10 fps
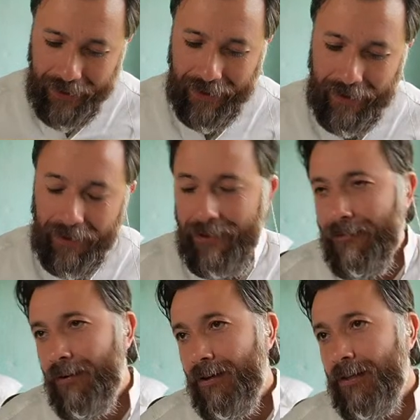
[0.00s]
written in
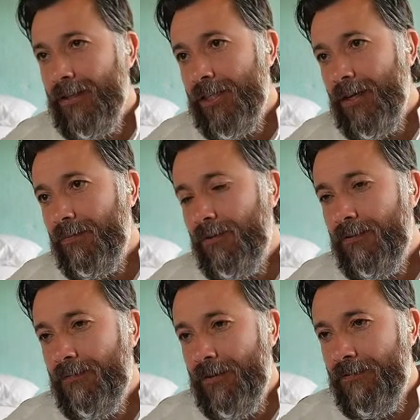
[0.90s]
the chapter
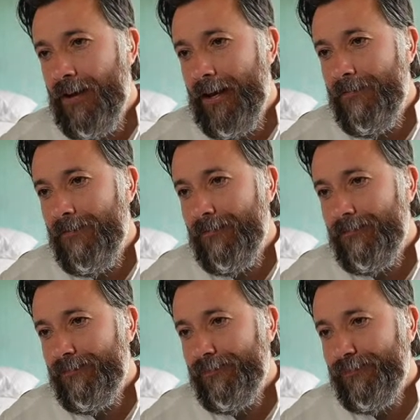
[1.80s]
55,